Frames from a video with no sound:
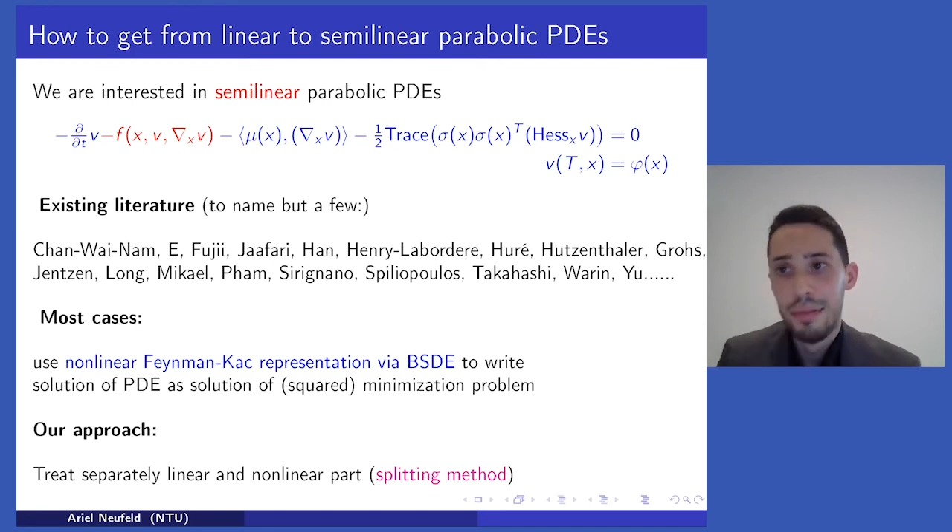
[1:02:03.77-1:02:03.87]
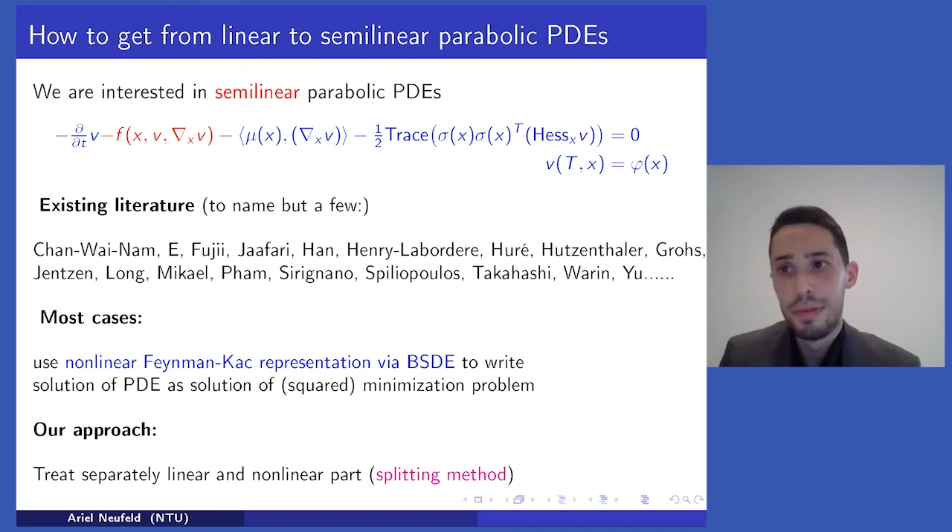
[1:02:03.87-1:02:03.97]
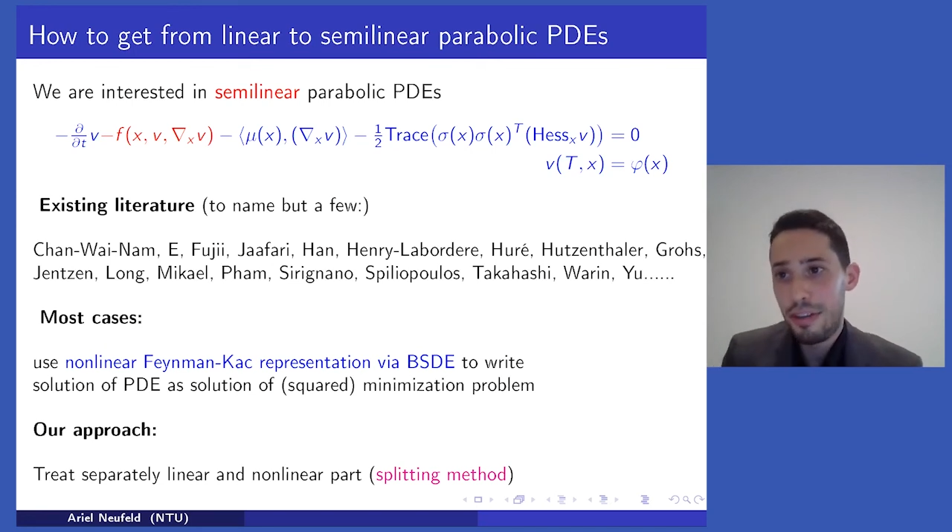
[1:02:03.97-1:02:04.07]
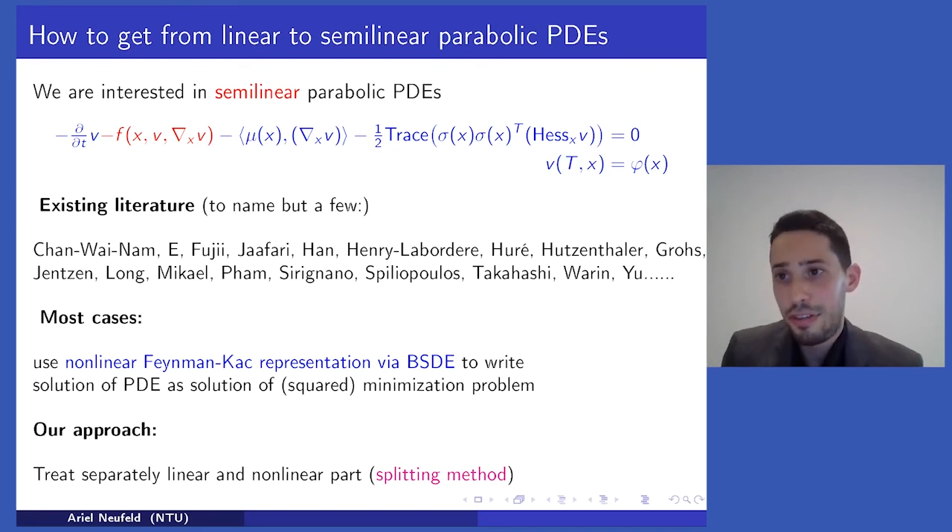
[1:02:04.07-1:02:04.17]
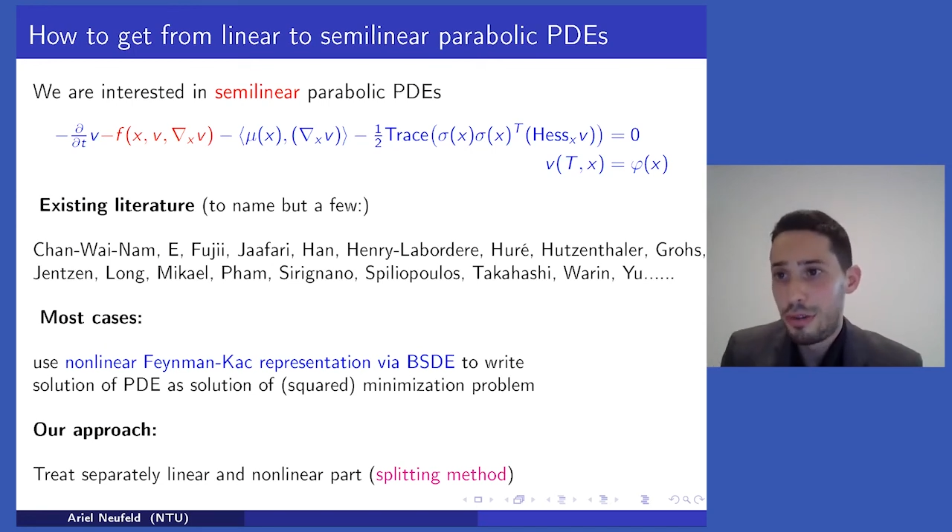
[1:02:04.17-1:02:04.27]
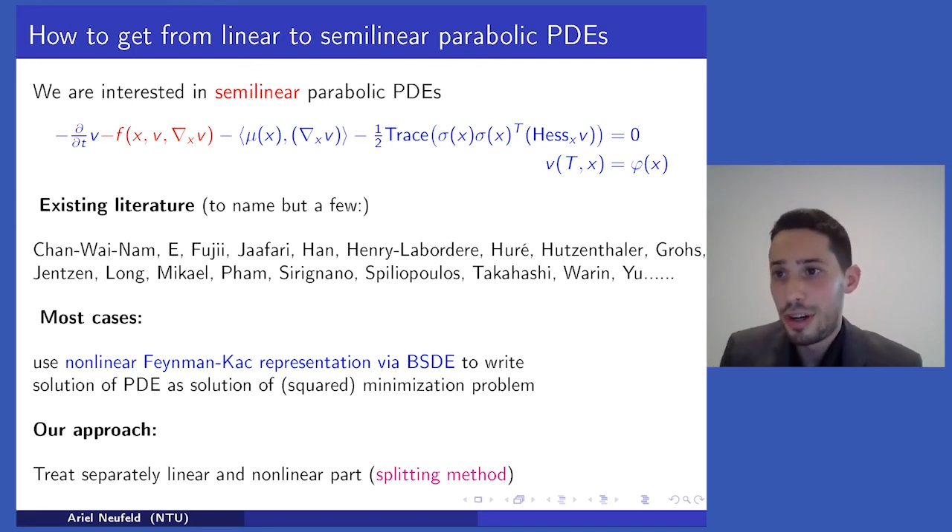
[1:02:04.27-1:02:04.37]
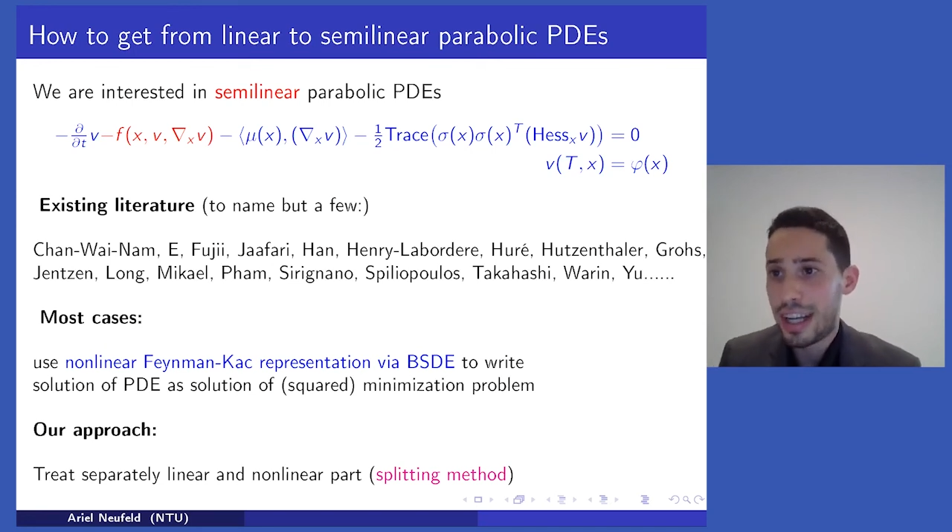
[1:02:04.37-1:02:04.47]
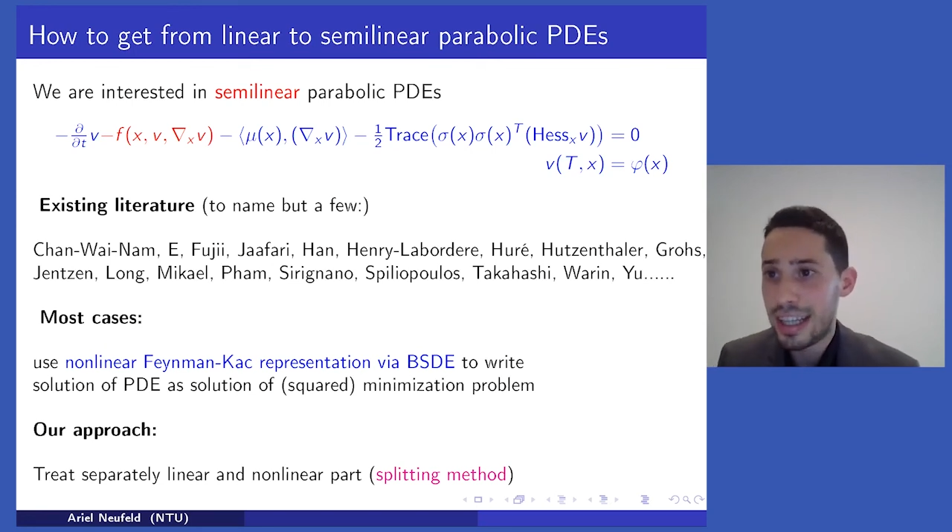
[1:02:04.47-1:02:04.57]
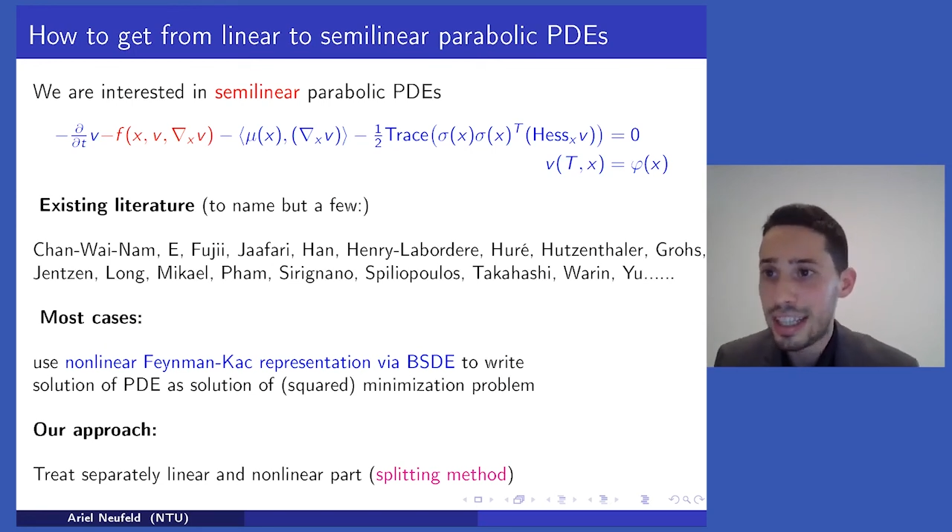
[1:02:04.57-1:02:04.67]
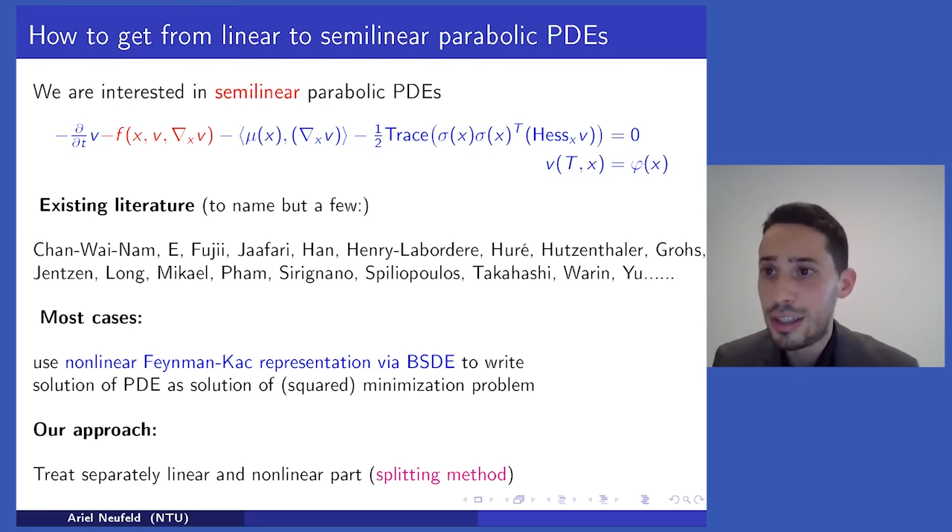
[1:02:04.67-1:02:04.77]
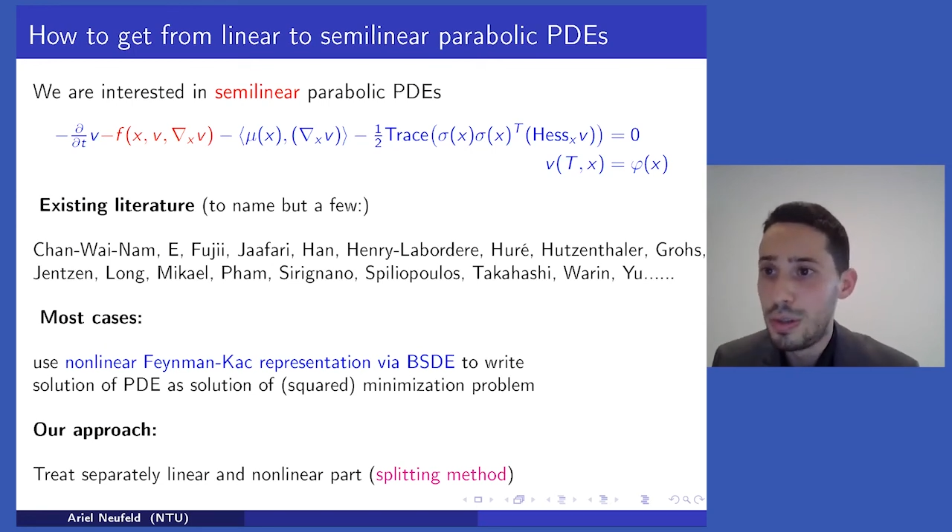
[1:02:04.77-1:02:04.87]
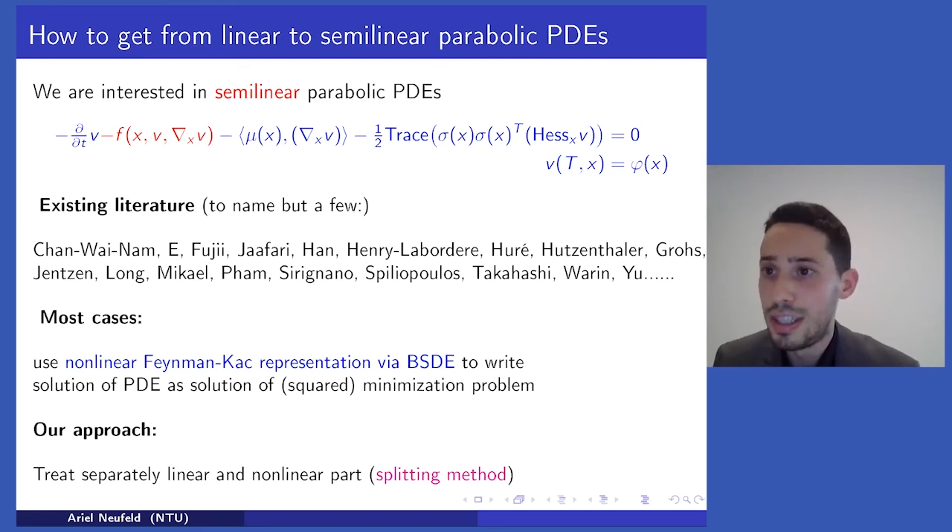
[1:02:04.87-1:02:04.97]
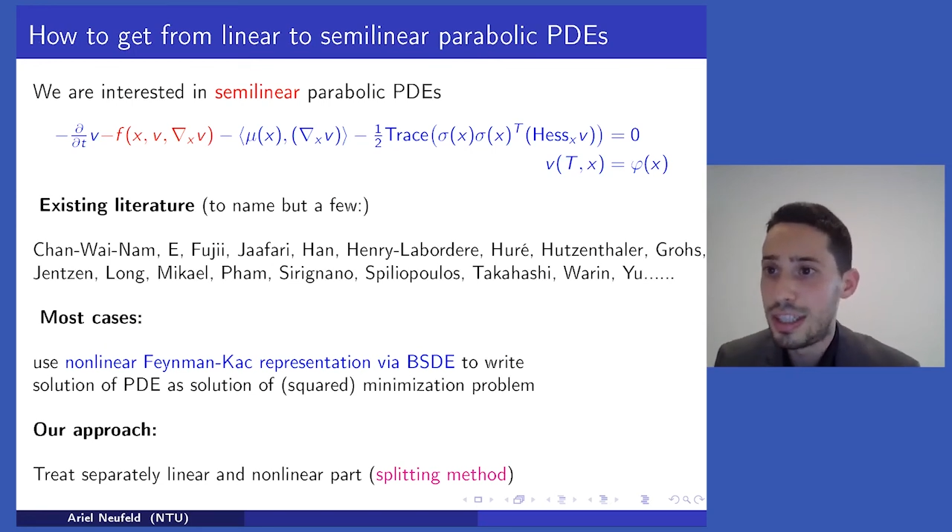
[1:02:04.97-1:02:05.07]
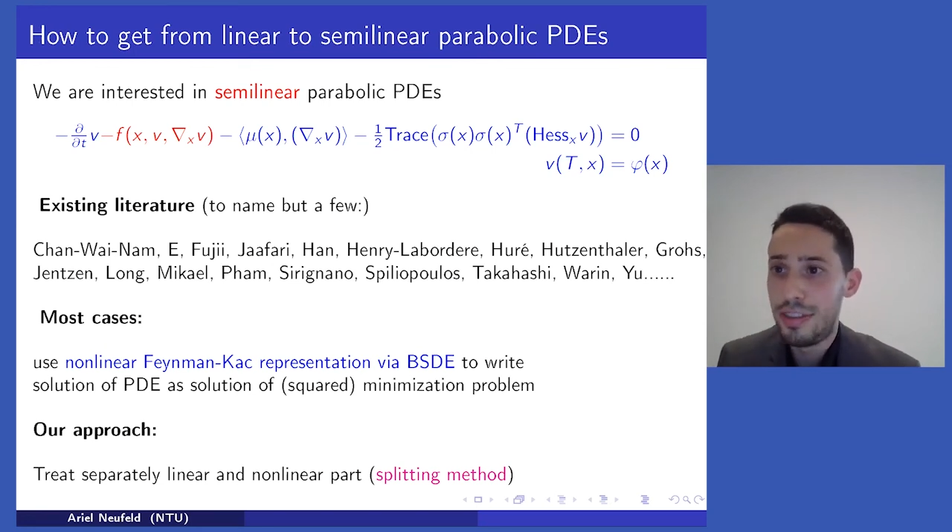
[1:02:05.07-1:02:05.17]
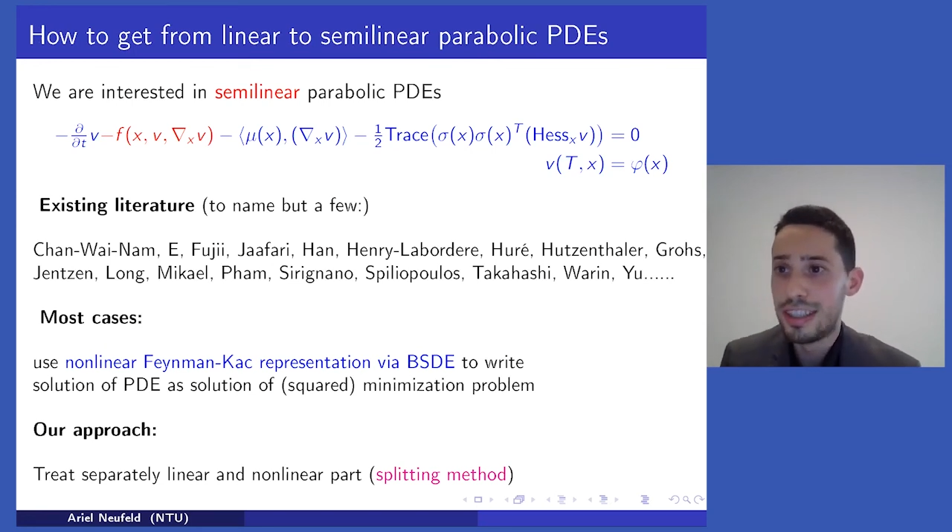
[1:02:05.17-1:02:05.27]
But if you want to get into
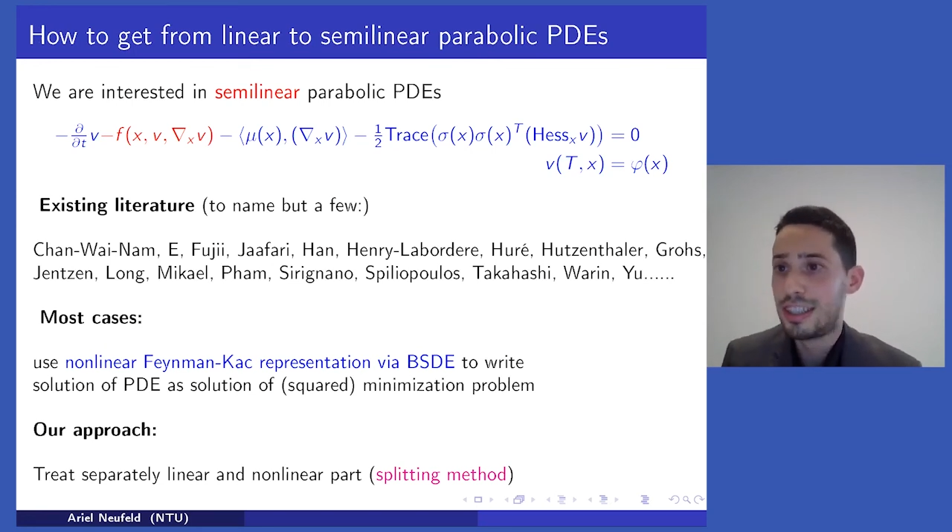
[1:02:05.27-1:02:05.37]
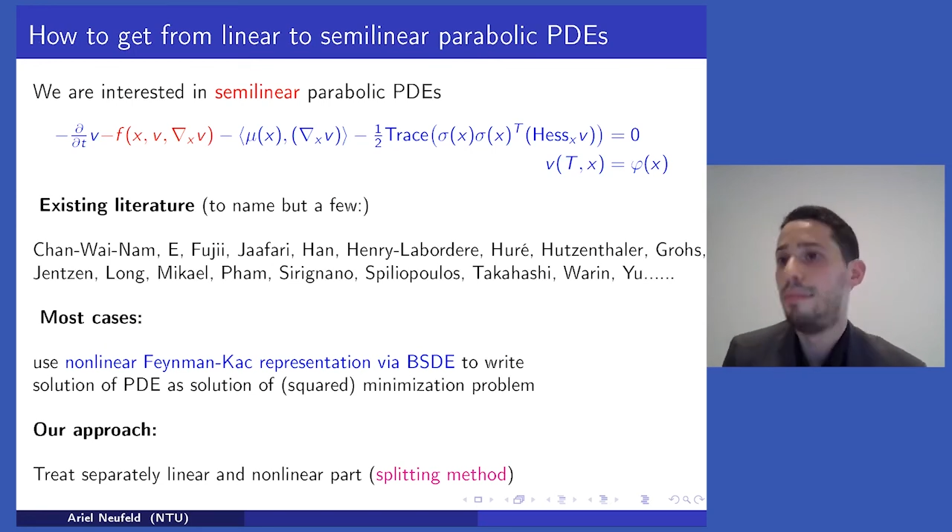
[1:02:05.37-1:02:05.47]
this field,